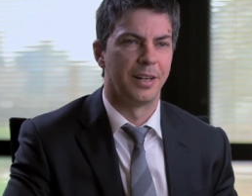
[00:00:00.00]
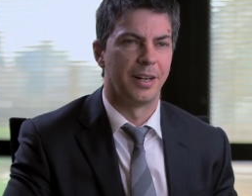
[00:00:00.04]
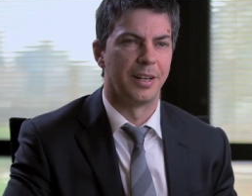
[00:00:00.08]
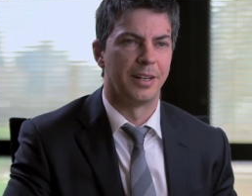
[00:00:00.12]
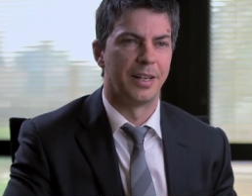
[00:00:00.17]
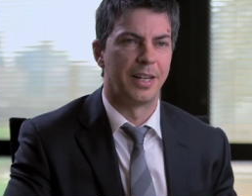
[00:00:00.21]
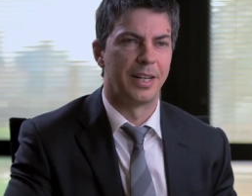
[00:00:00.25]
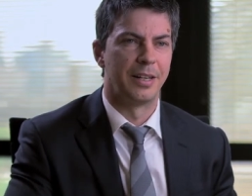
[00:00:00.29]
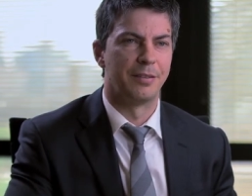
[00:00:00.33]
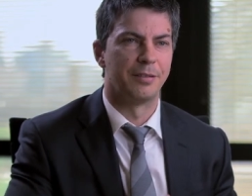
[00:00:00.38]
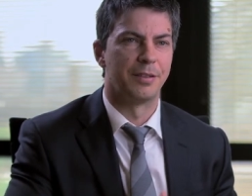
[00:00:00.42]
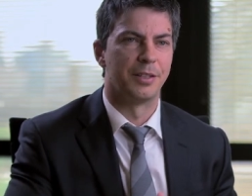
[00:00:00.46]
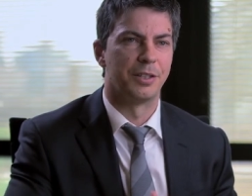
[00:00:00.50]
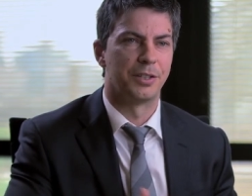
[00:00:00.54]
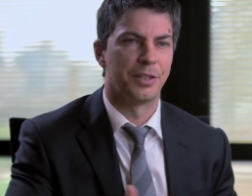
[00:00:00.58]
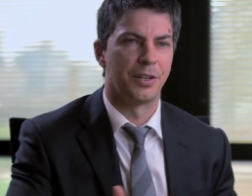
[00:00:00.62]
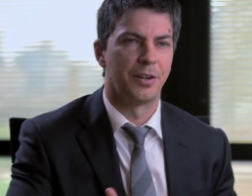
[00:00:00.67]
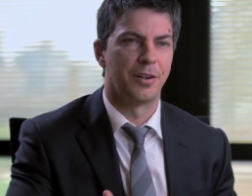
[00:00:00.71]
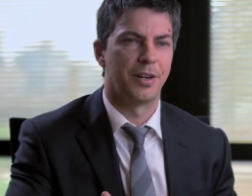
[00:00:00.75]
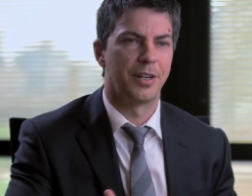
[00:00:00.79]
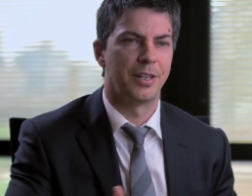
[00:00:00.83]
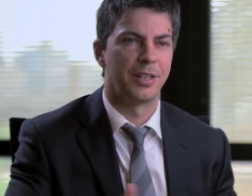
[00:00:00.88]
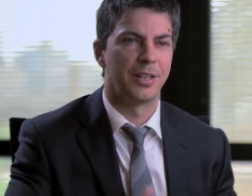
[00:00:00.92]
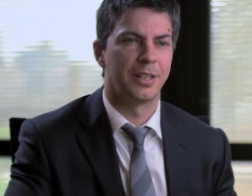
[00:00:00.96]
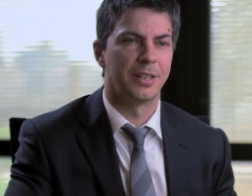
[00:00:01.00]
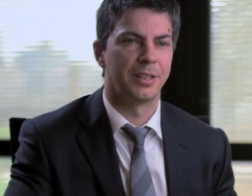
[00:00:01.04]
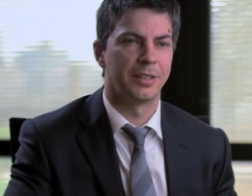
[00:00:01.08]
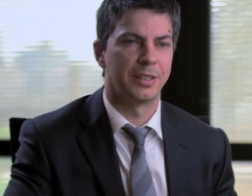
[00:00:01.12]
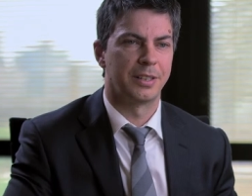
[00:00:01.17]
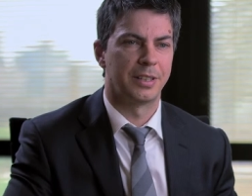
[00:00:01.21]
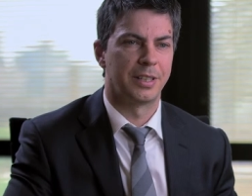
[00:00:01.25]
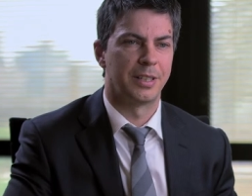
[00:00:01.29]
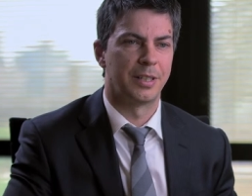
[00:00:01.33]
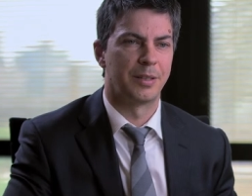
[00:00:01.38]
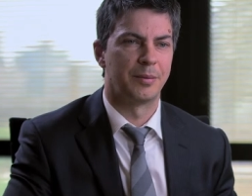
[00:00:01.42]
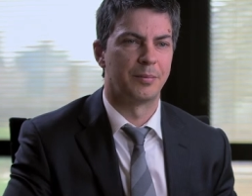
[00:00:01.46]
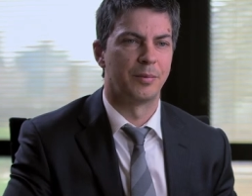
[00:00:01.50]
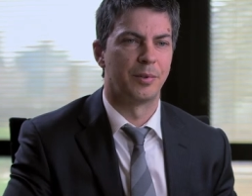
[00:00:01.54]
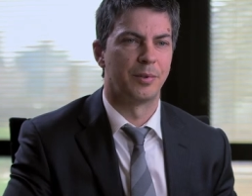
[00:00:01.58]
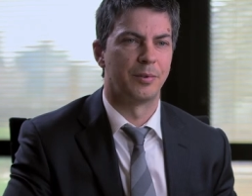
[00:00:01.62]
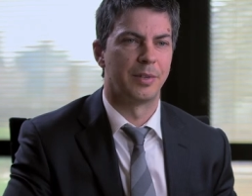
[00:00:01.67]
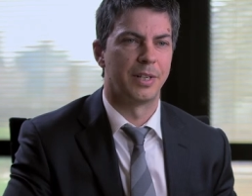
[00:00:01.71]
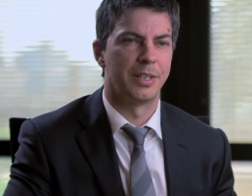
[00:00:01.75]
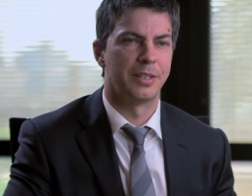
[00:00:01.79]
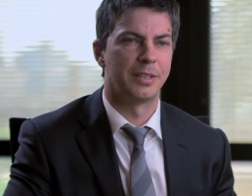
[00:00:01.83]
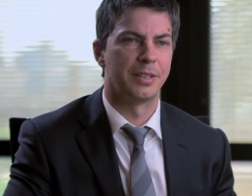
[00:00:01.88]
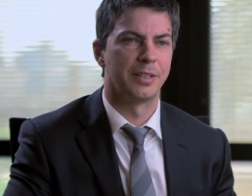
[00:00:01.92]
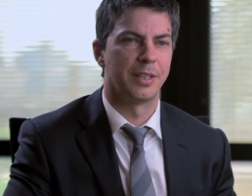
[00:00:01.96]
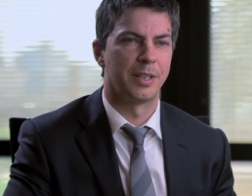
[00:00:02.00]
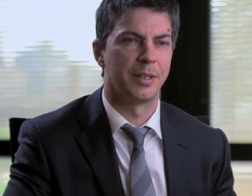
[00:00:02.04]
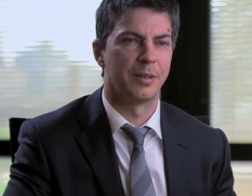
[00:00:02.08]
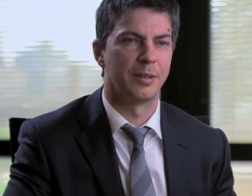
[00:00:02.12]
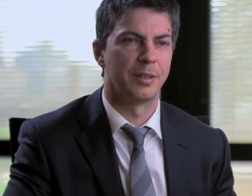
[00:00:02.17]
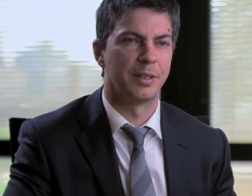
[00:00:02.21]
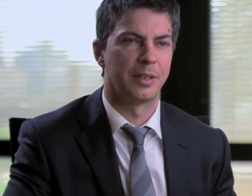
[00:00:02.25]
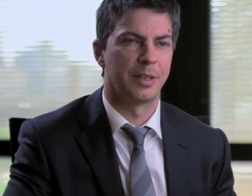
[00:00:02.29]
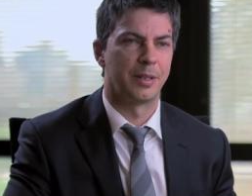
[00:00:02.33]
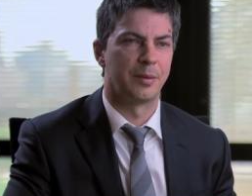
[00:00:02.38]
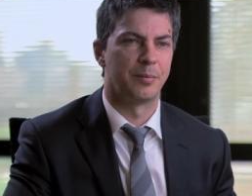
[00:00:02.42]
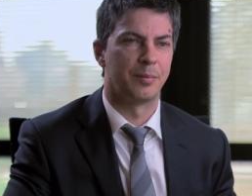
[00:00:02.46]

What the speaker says: and even China more recently